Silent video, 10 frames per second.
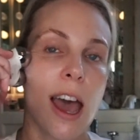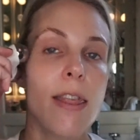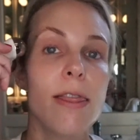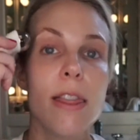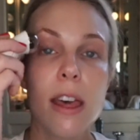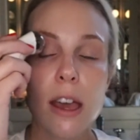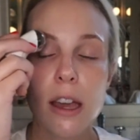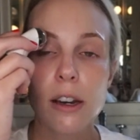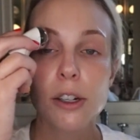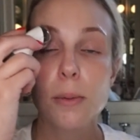And
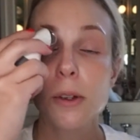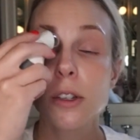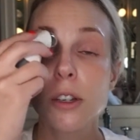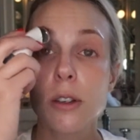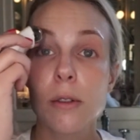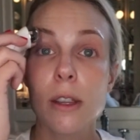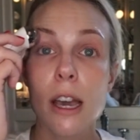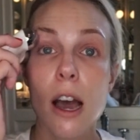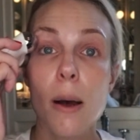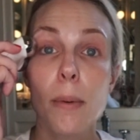then you're supposed to do
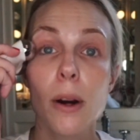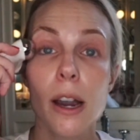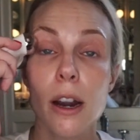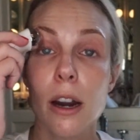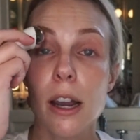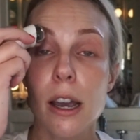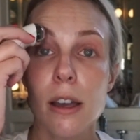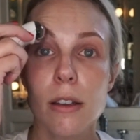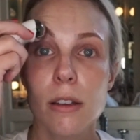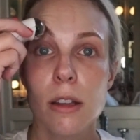the upper
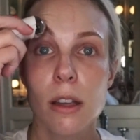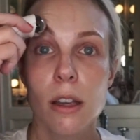area.